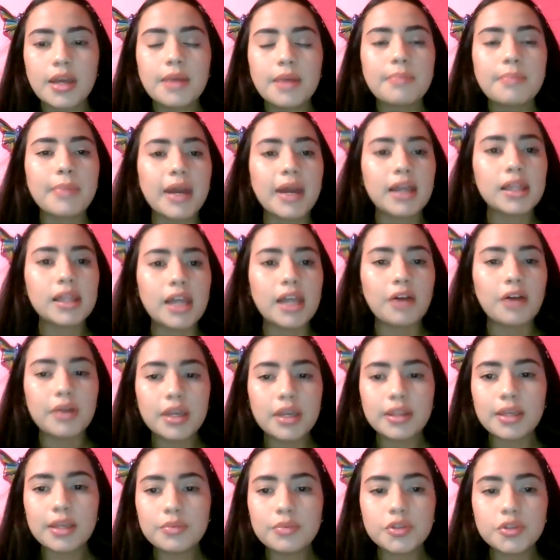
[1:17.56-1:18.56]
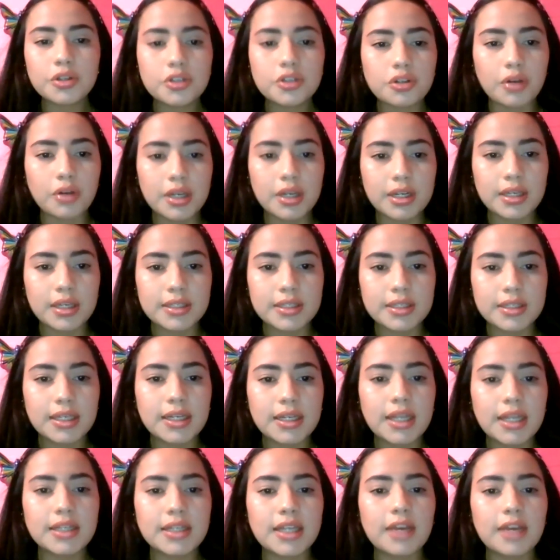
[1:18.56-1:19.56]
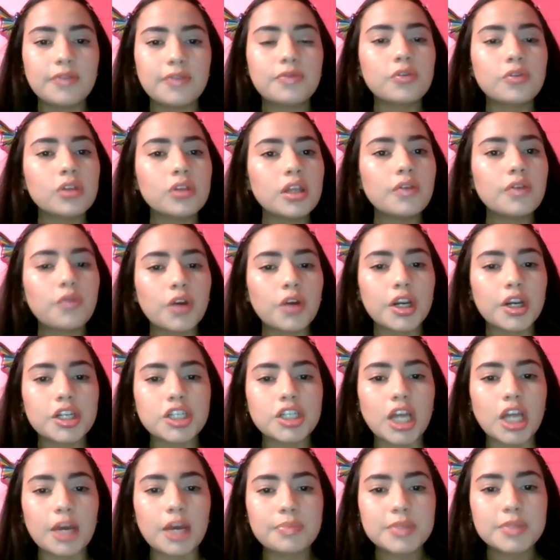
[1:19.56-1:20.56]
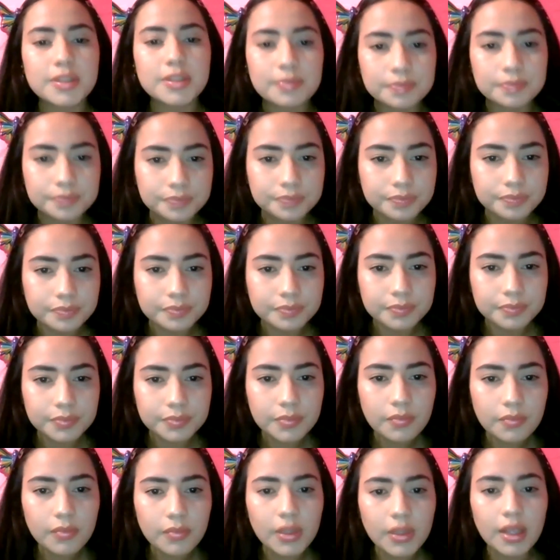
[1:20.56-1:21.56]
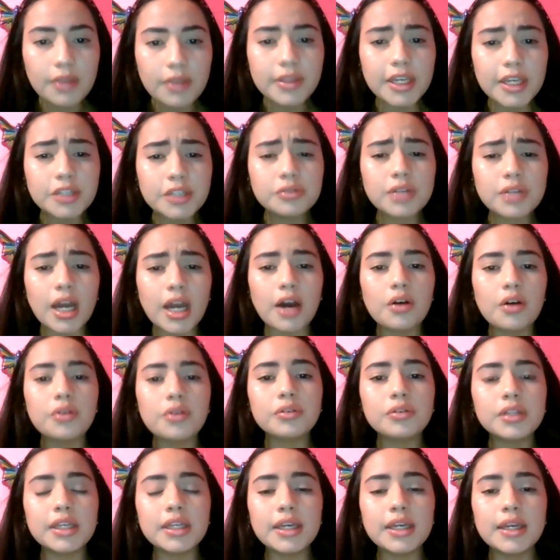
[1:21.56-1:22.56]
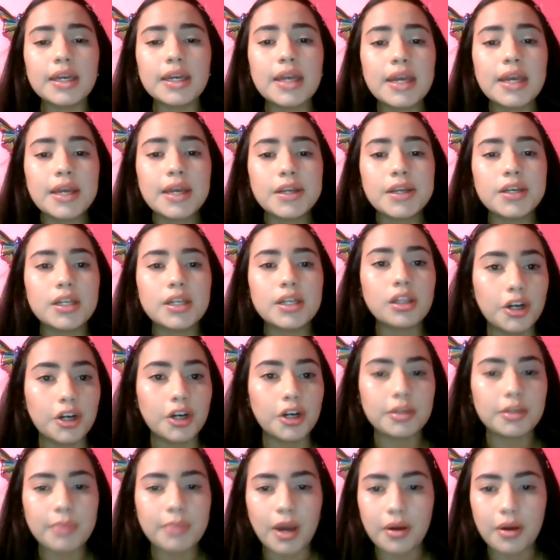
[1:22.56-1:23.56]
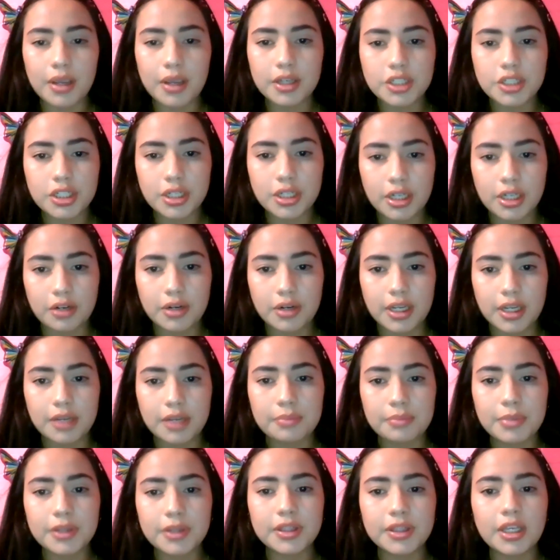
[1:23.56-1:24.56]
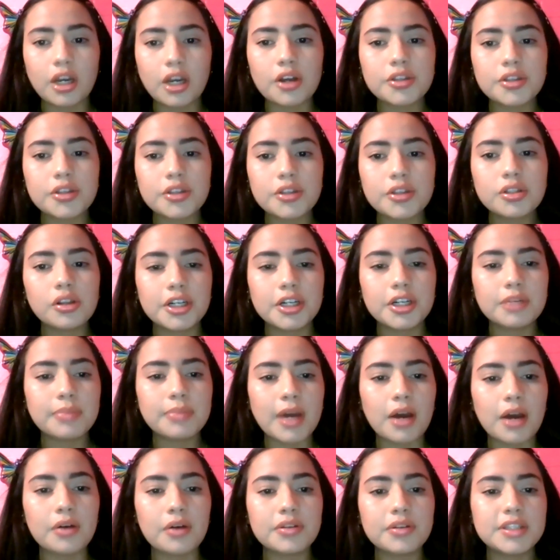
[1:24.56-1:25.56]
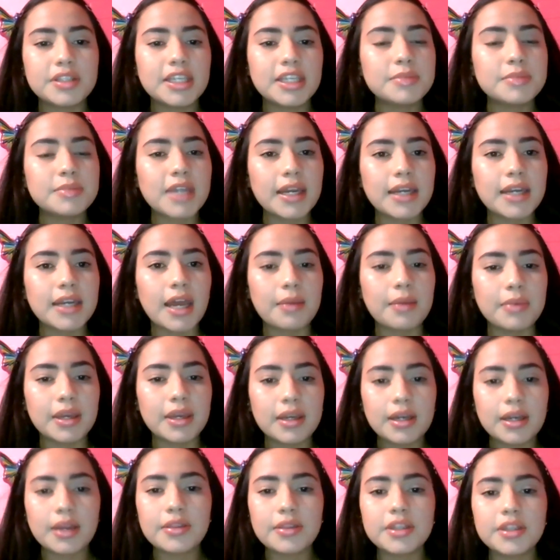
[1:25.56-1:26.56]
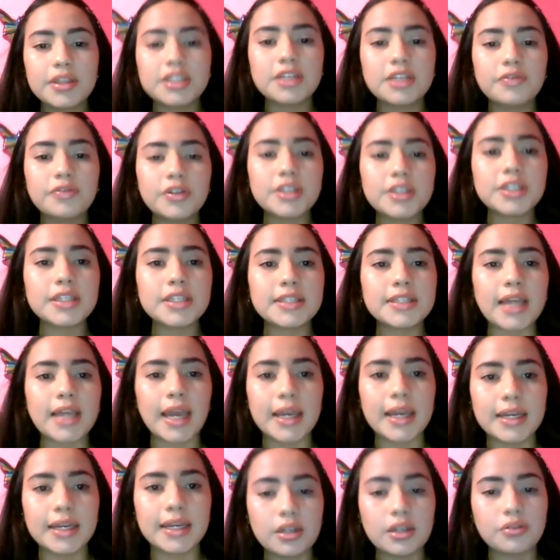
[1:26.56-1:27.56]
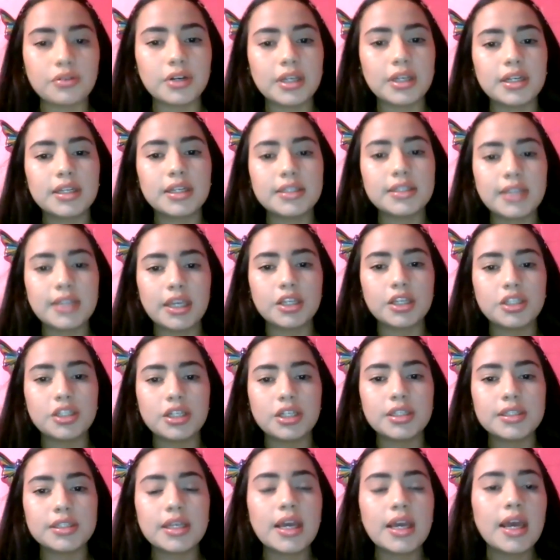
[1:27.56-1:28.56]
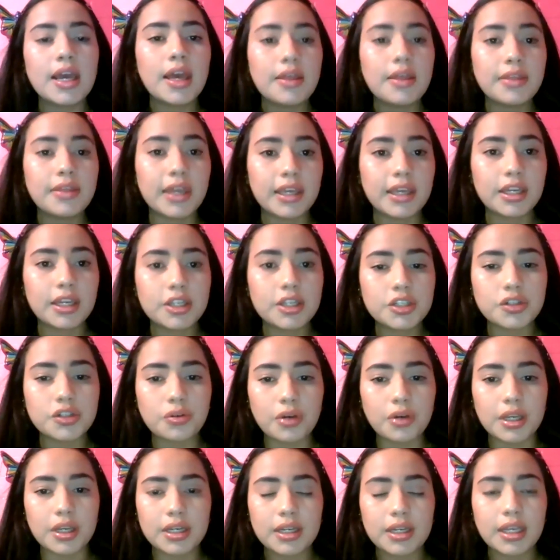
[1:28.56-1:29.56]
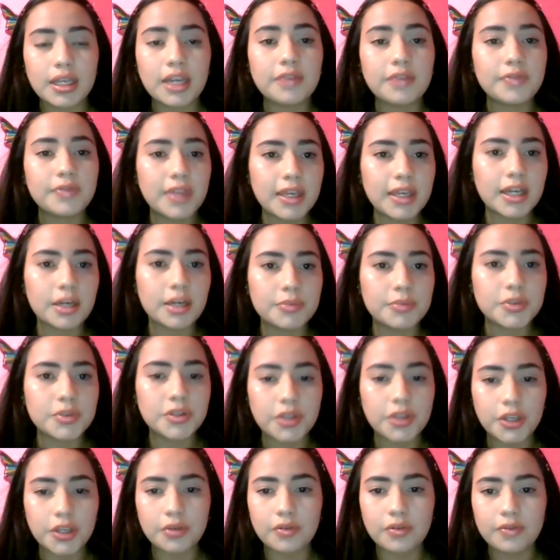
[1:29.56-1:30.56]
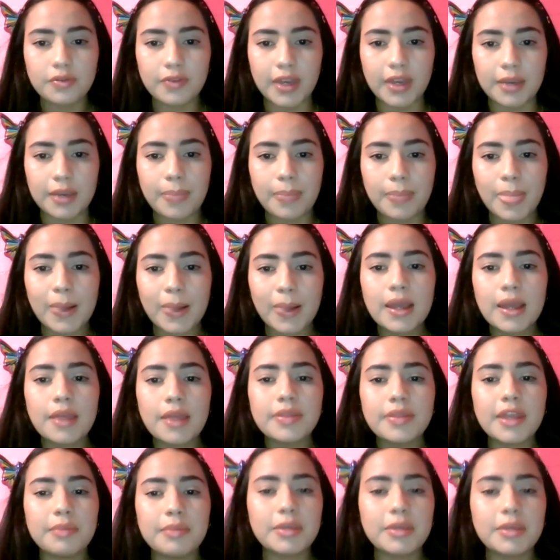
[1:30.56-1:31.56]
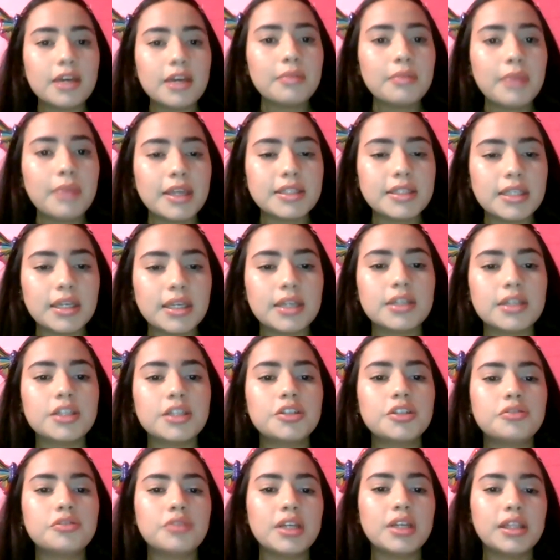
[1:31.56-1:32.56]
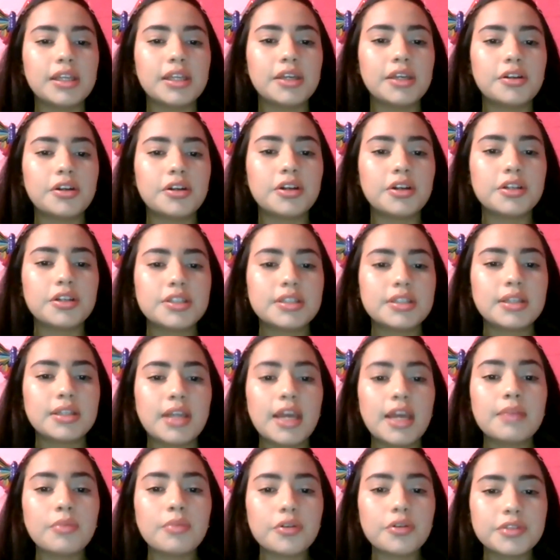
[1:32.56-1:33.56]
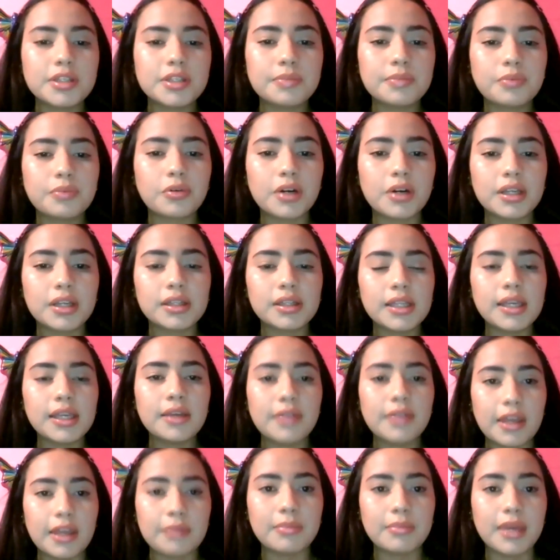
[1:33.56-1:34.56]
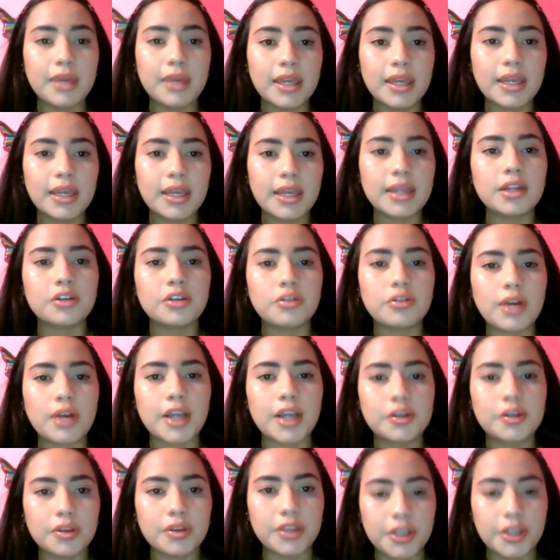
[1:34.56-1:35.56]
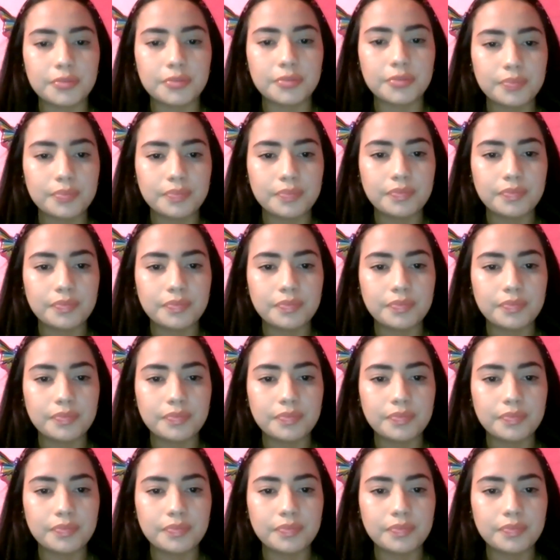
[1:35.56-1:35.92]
By allowing them to join us in a day full of workshops, they do not only learn about engineering, but they also learn about team dynamic, the different society and organizations they can join if they come to the U of A. They meet amazing industry leaders, and most importantly, they meet and interact with you.